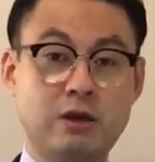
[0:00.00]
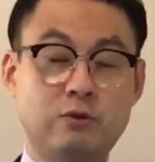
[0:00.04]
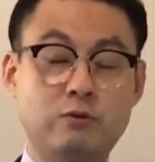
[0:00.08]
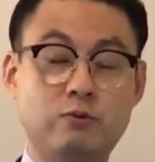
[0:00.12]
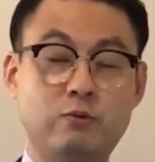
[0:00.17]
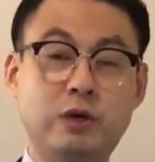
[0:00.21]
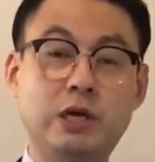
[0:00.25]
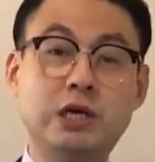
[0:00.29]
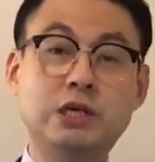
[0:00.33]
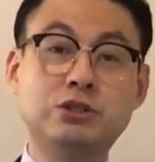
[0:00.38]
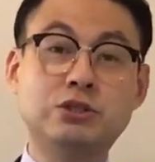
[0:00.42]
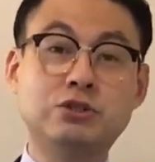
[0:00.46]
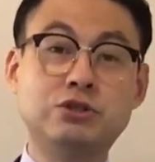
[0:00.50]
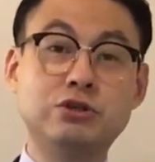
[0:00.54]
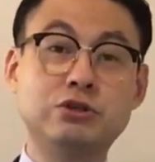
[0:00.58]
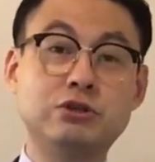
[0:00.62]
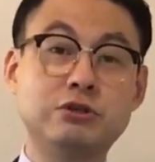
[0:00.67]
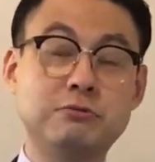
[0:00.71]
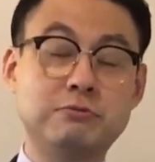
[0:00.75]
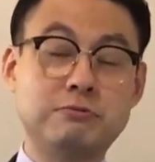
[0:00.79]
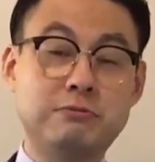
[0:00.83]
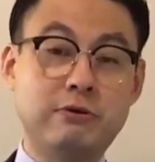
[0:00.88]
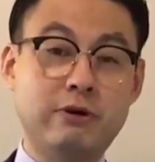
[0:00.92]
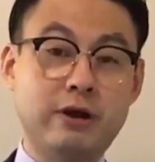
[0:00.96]
We
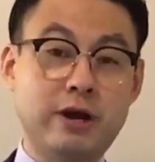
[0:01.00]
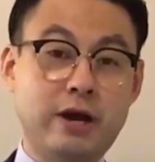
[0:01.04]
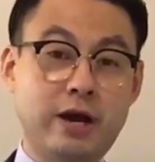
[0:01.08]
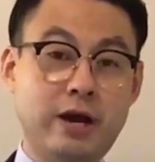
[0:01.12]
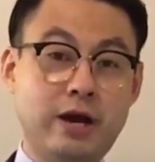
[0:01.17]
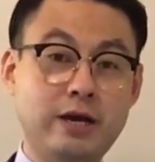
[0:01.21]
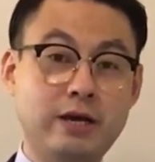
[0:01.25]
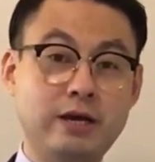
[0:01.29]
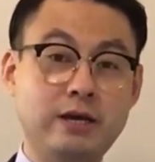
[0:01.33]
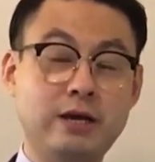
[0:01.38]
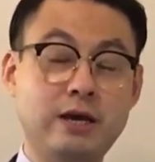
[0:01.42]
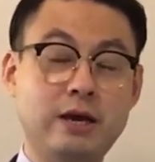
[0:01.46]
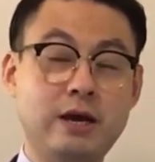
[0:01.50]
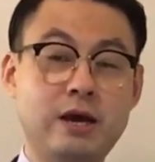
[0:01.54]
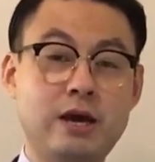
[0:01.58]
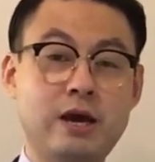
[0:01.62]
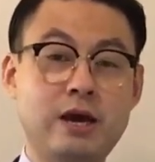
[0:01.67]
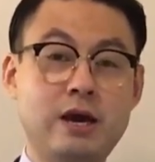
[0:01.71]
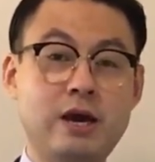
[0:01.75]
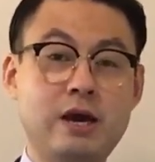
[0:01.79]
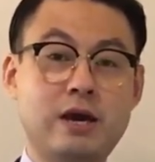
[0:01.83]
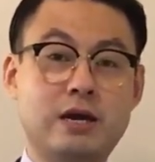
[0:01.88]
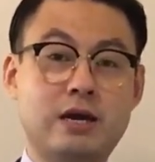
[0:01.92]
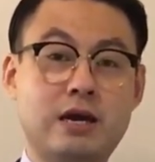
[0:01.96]
should pray
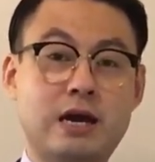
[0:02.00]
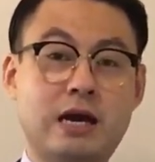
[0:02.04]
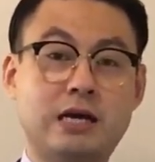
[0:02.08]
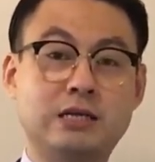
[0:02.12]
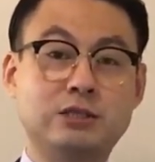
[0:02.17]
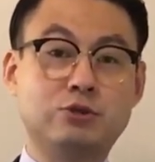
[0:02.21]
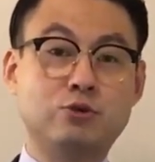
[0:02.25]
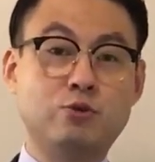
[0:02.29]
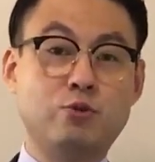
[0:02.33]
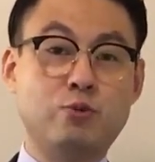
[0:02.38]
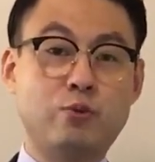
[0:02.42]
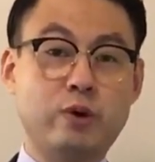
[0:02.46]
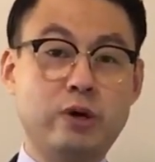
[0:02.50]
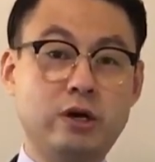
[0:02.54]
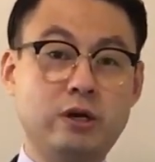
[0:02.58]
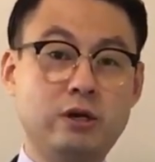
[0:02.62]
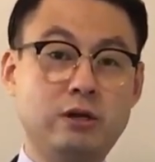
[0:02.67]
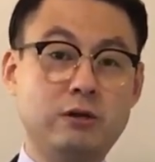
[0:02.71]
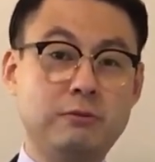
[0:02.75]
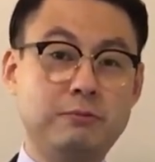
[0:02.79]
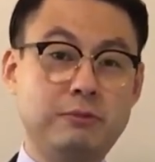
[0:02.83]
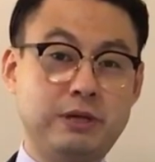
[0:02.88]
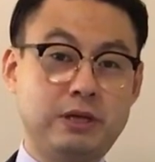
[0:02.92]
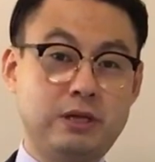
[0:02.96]
God's
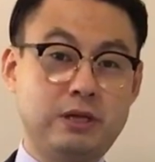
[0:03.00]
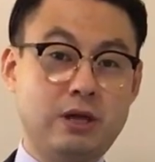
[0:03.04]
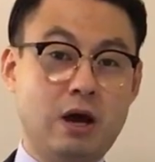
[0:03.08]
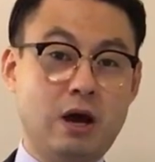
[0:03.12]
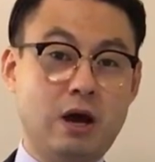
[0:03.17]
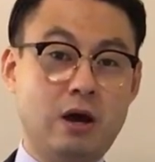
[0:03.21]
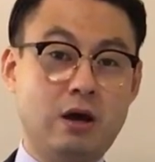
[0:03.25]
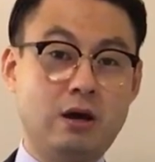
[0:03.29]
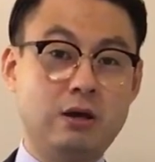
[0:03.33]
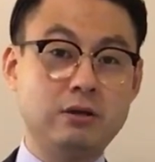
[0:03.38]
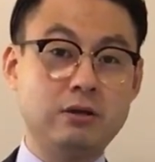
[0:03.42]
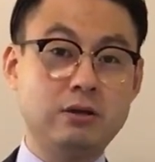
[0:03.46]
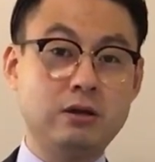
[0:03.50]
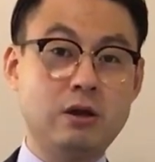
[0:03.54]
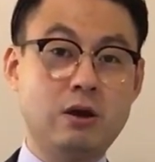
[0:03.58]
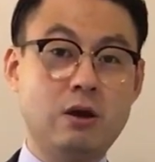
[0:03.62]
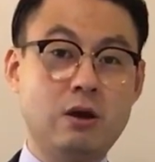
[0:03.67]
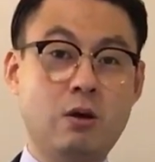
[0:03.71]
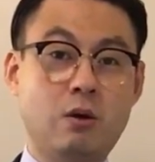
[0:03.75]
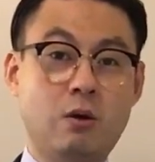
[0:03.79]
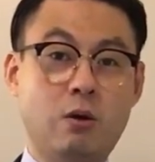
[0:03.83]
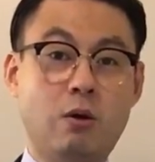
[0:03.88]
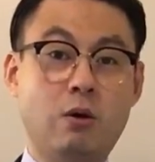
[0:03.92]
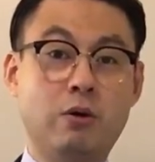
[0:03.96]
will be done
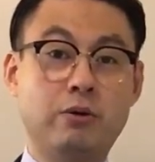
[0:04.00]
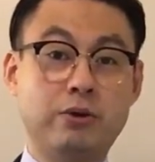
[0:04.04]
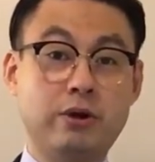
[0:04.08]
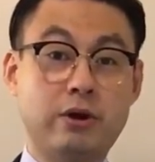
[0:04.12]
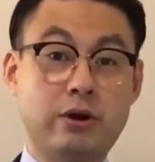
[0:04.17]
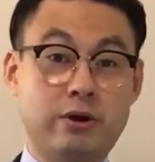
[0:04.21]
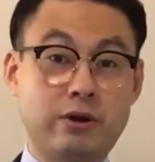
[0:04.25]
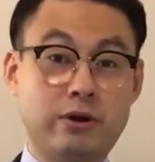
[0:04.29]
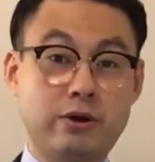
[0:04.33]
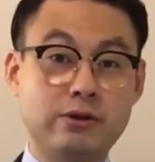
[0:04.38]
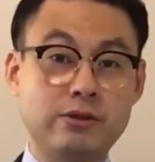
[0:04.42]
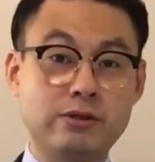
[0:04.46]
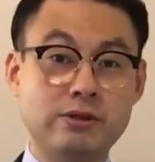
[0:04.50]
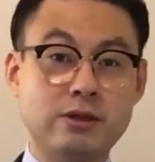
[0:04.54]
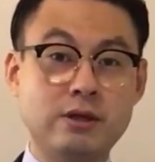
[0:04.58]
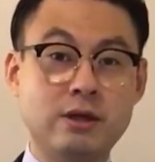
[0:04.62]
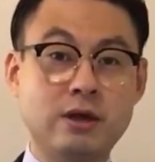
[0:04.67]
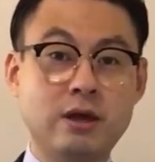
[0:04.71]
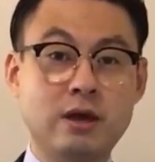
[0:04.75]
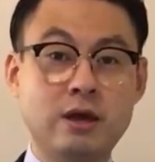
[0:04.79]
on earth